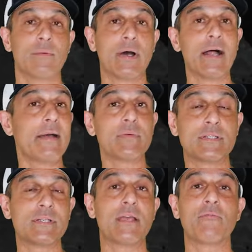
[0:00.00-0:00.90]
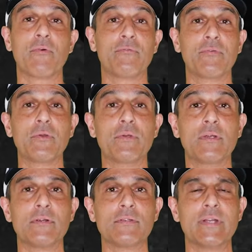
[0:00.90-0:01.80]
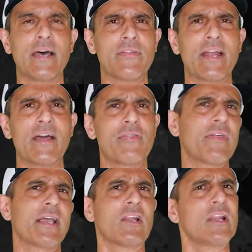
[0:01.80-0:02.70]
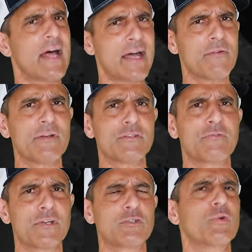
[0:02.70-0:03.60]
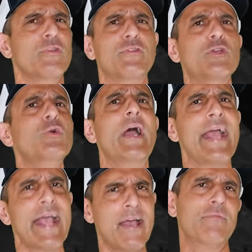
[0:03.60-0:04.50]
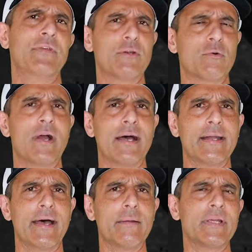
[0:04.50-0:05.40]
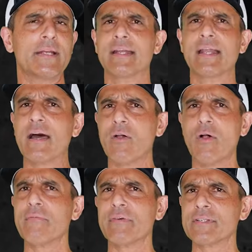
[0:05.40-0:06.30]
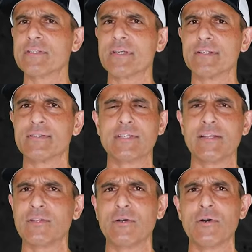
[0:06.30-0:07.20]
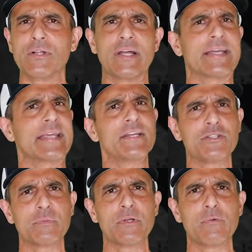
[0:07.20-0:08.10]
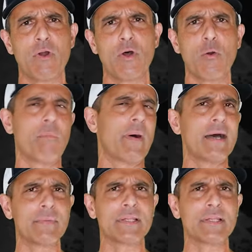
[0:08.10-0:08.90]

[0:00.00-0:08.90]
Well, I've been saying for a few years now that I think a lot of us fish with too heavy a rod. I mean, not all of us can set the hook like Ish Monroe, Bobby